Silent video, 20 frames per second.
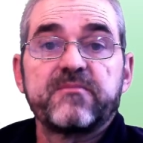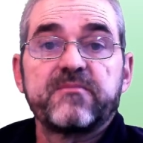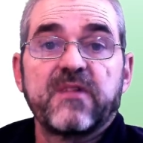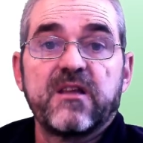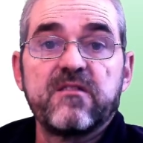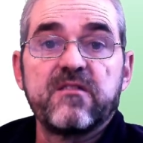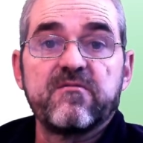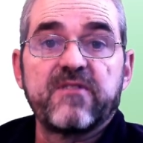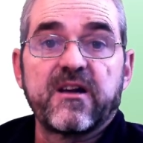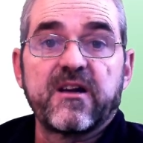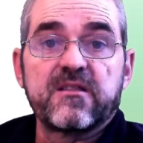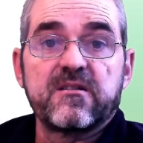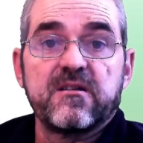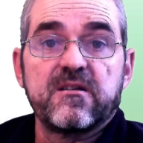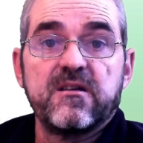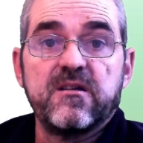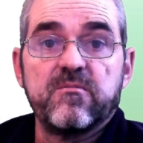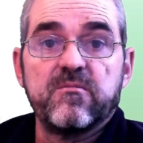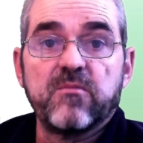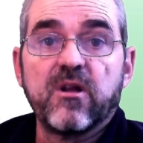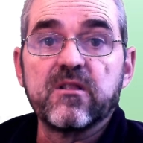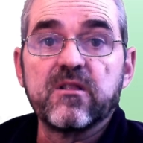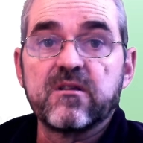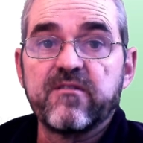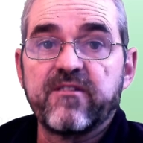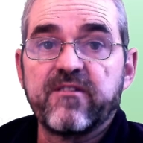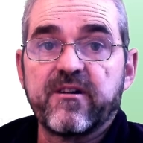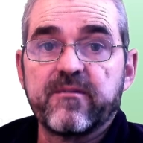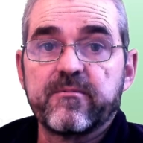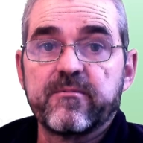And in fact, in
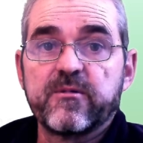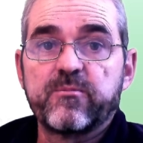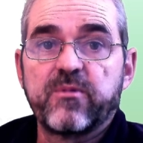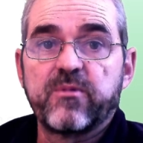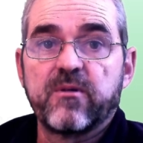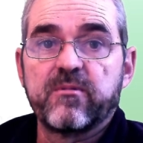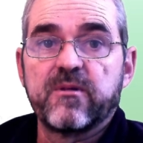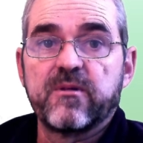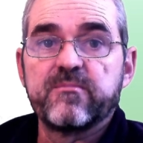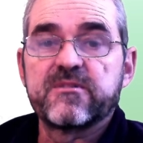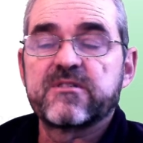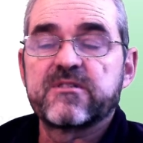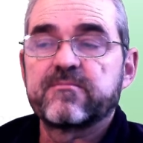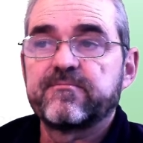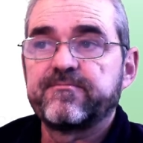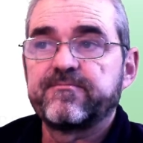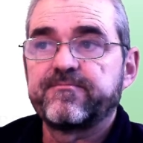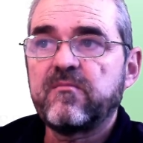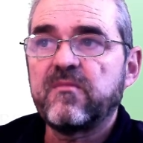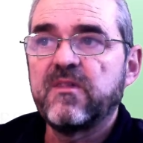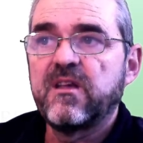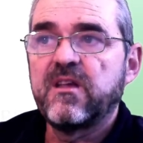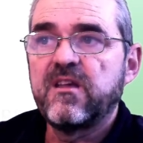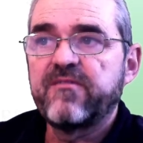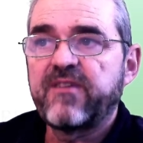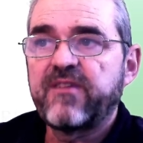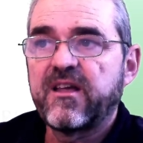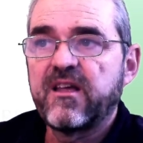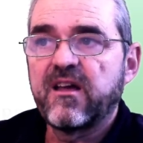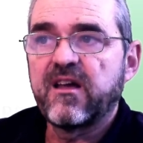multivariable problems,
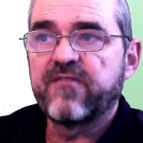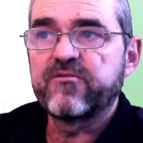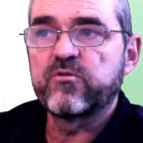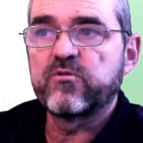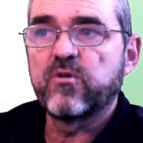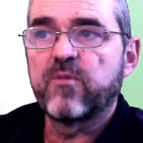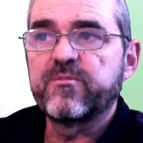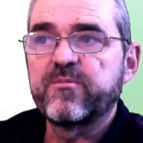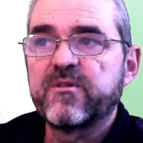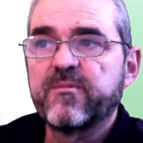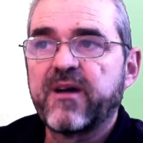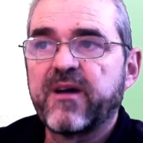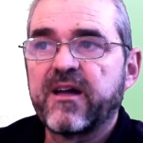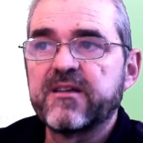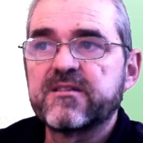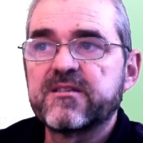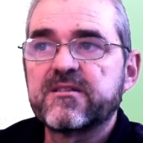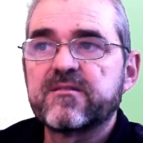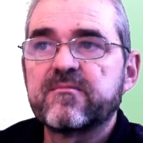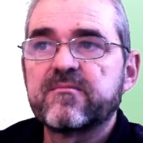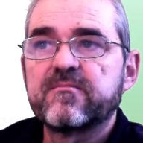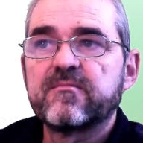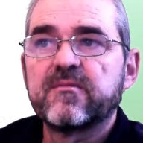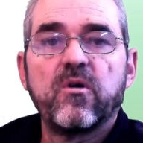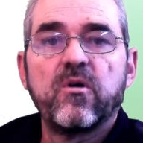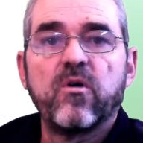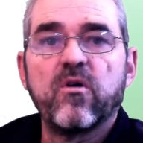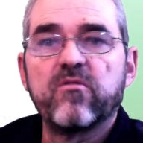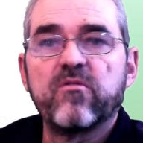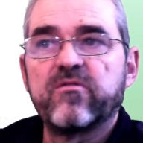if I have to optimize
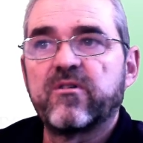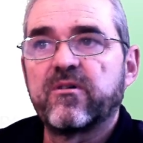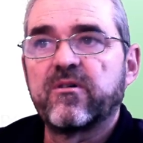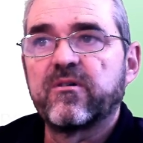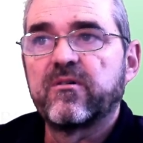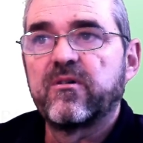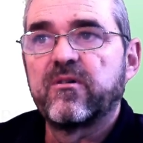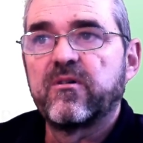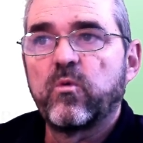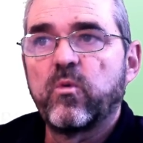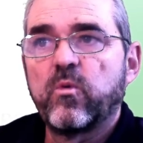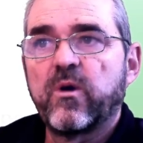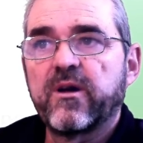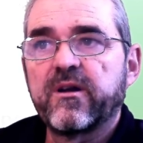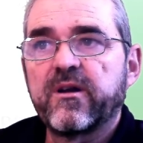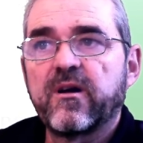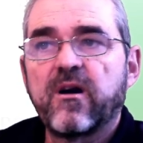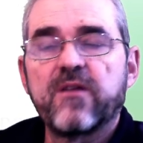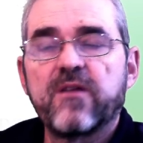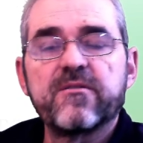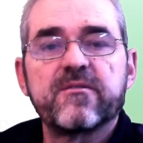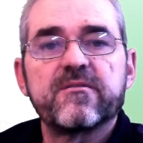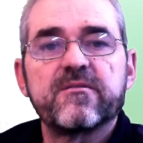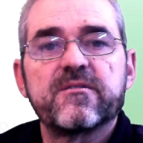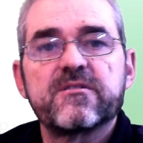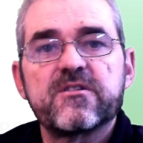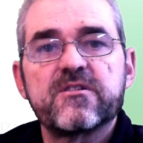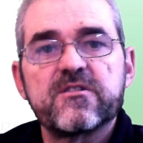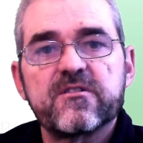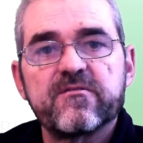over 100
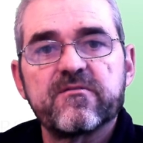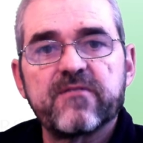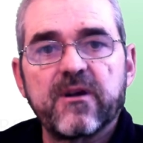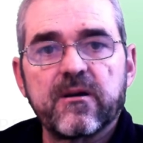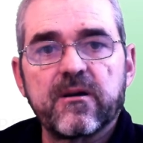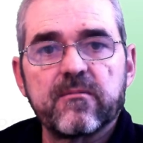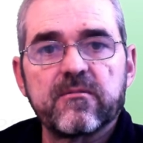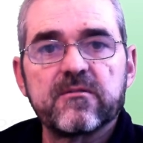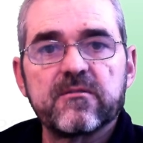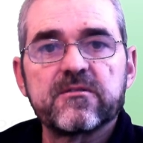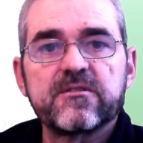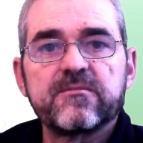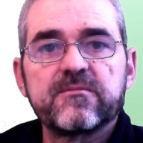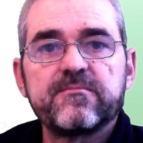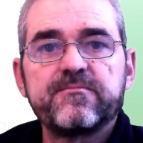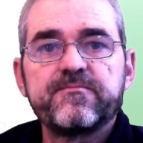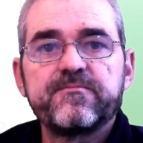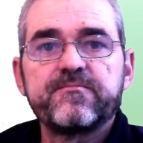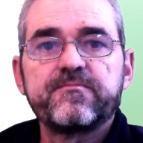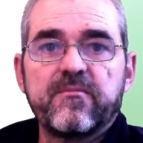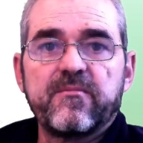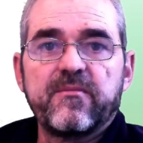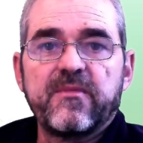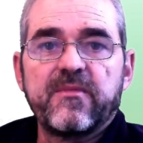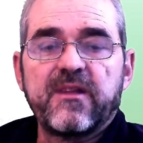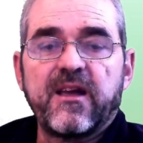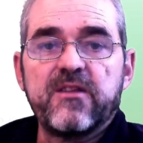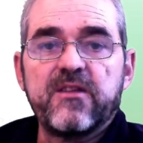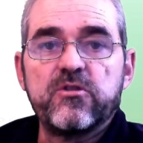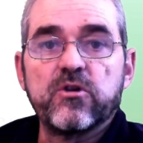decision variables,
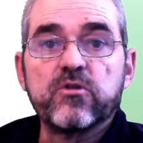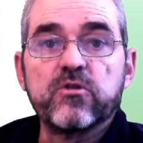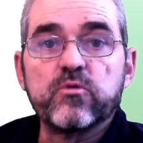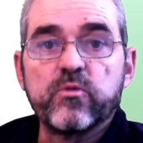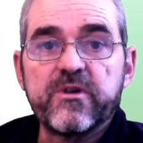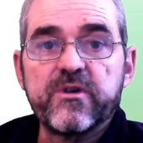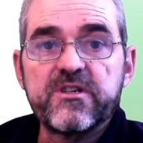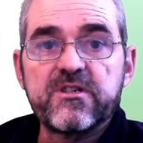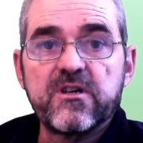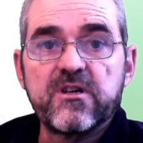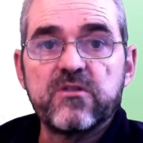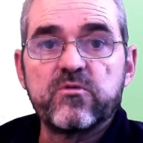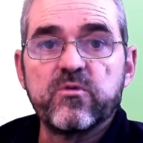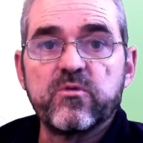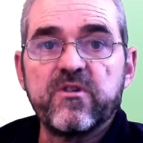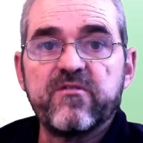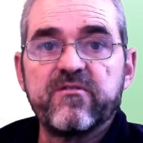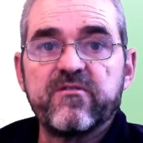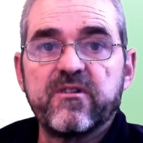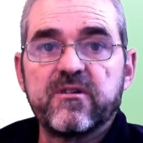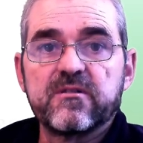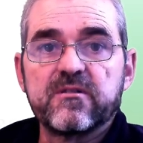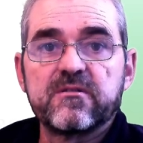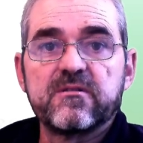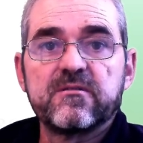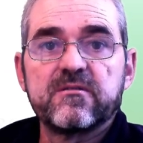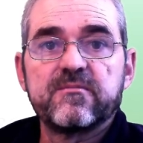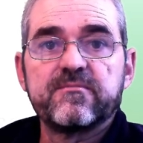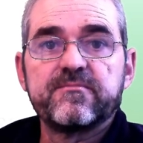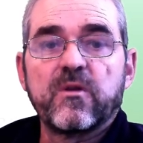I don't wish to
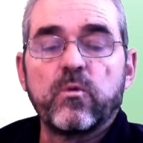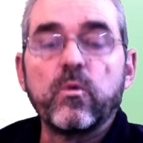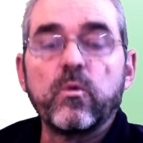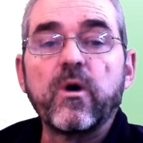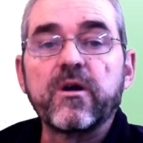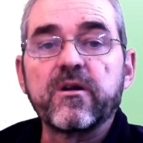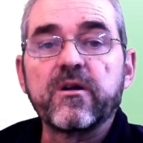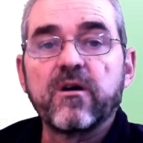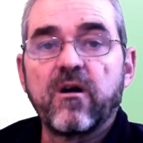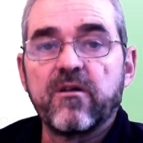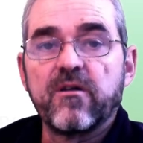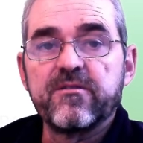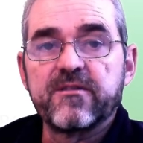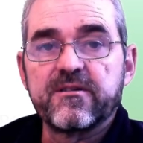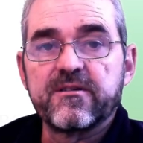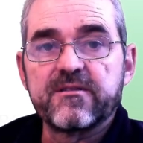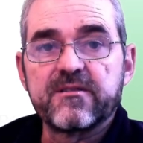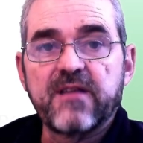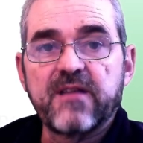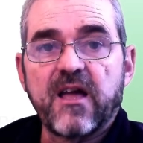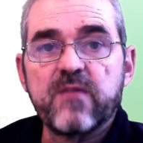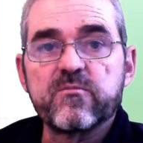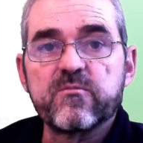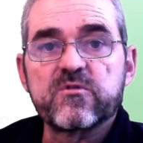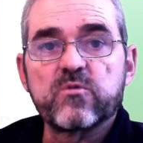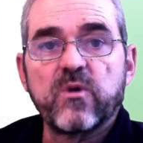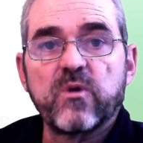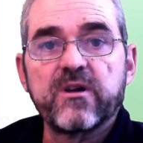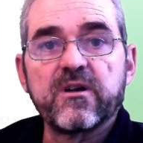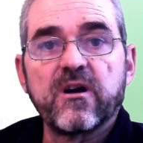invert 100
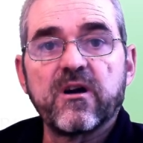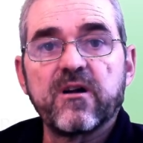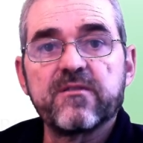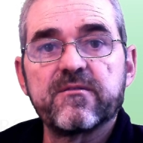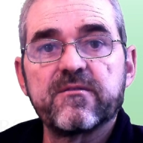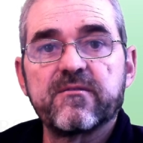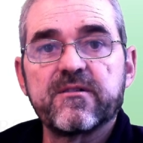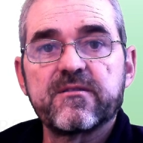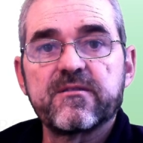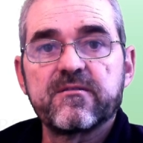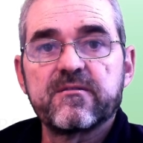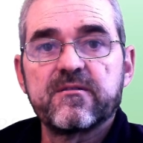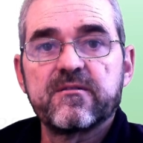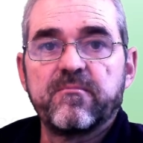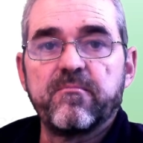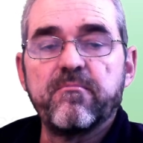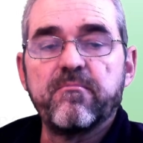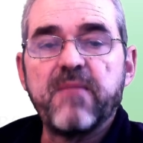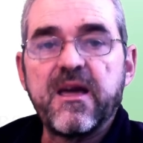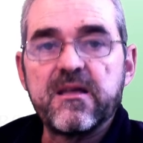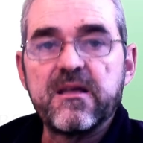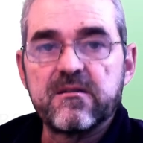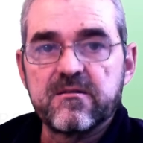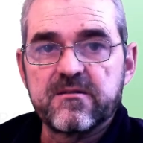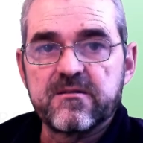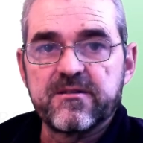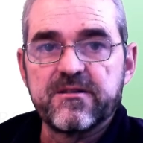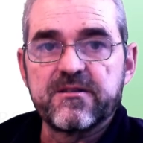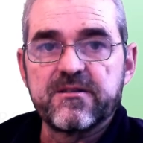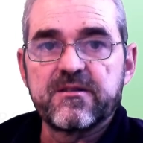times 100
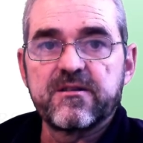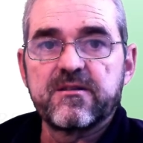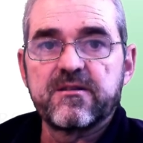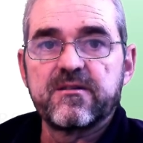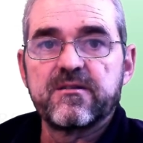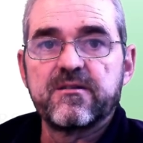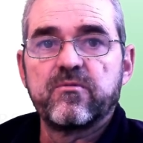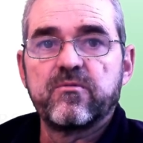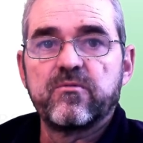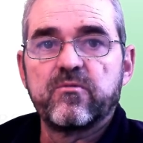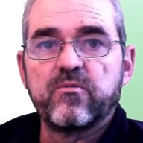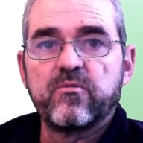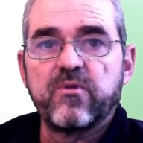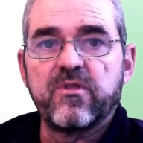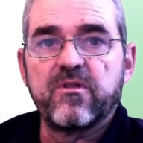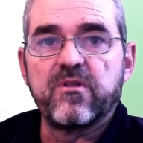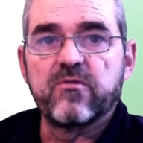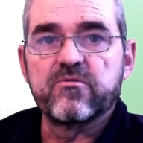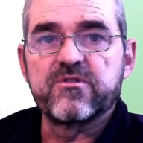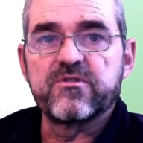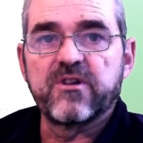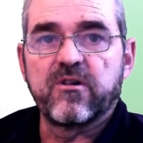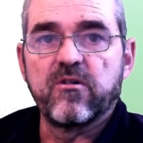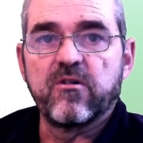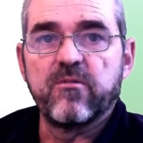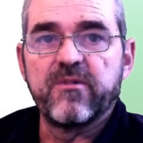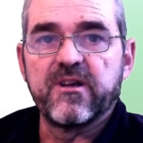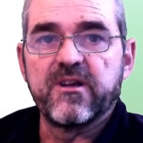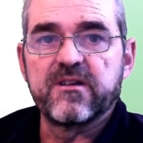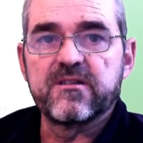matrices with those
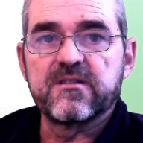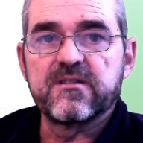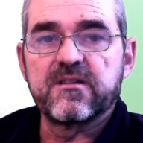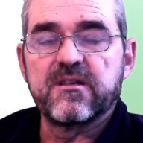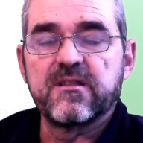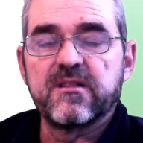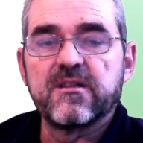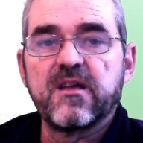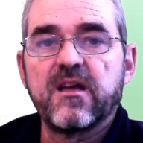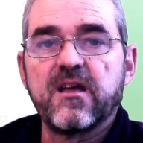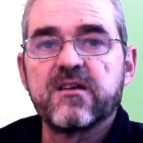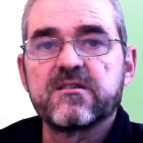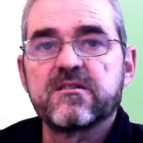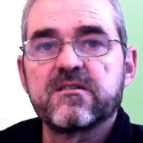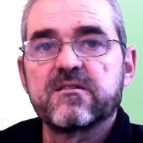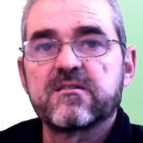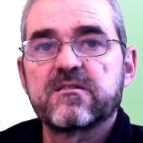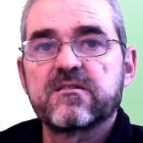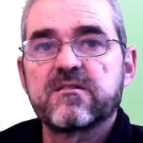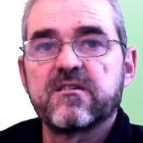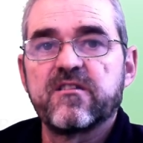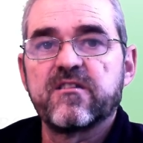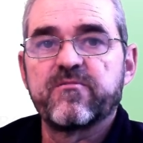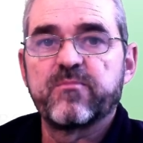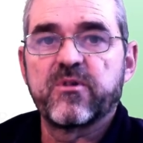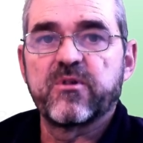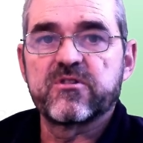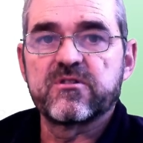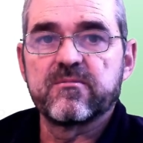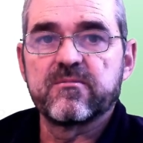Jacobian and Hessians
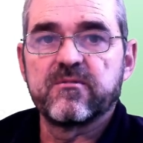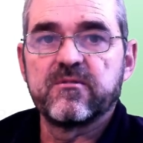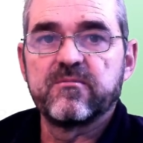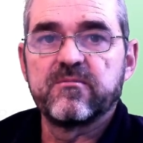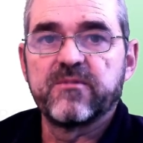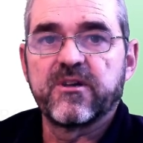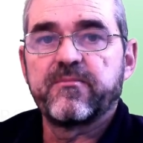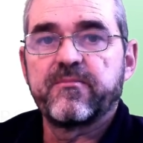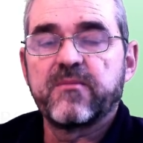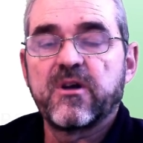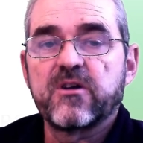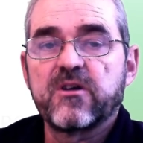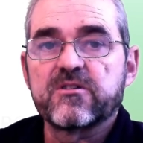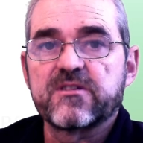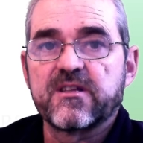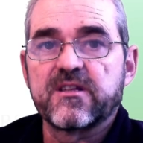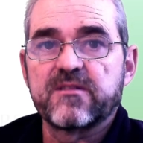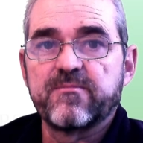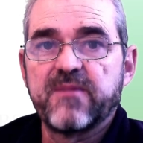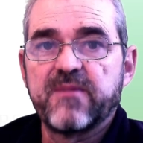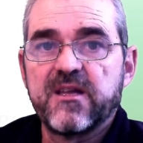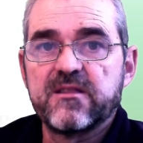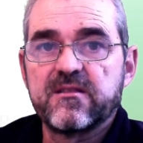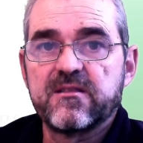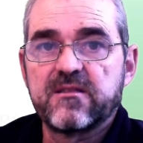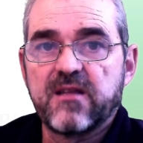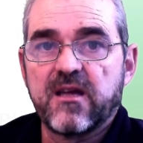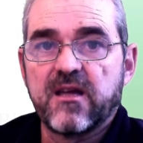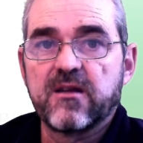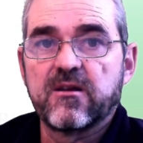if possible, because that may
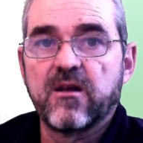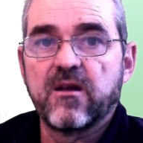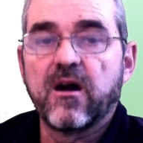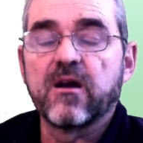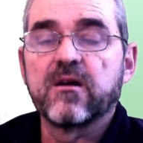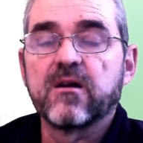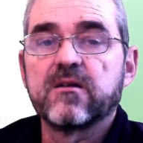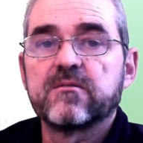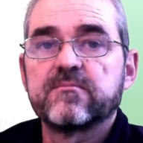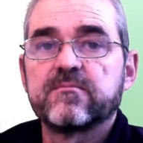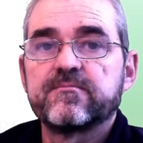take long.